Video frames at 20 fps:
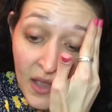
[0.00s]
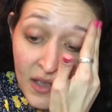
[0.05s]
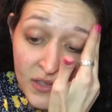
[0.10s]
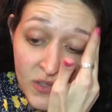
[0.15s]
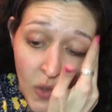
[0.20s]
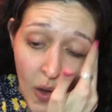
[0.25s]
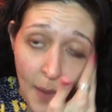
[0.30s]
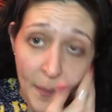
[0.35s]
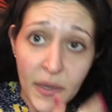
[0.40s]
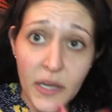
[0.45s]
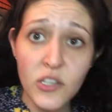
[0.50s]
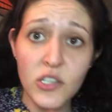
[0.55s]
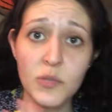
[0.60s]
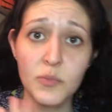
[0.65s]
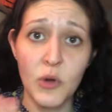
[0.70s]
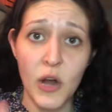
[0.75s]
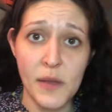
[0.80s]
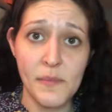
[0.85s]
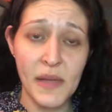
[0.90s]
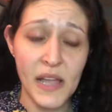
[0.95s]
So I'm gonna just
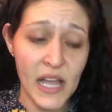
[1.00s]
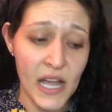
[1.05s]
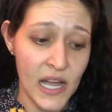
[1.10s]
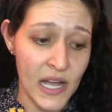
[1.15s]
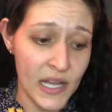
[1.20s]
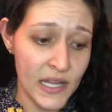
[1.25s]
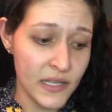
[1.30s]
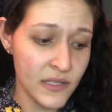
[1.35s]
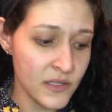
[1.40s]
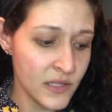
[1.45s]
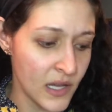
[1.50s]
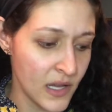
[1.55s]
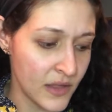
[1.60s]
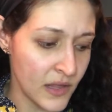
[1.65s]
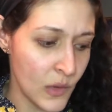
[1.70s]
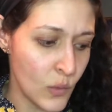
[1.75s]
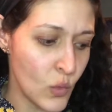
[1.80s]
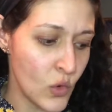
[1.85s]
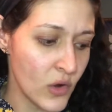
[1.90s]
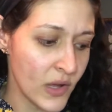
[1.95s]
prime my eyes and
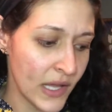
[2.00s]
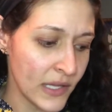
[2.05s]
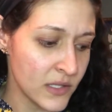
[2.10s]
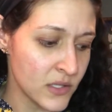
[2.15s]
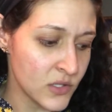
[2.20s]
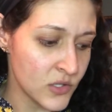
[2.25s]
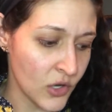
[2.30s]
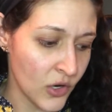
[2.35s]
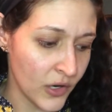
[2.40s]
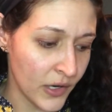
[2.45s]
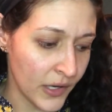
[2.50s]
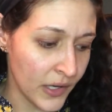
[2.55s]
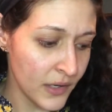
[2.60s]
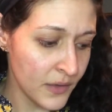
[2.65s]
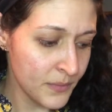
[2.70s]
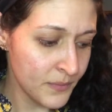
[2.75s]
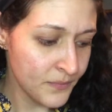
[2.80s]
then we'll get started.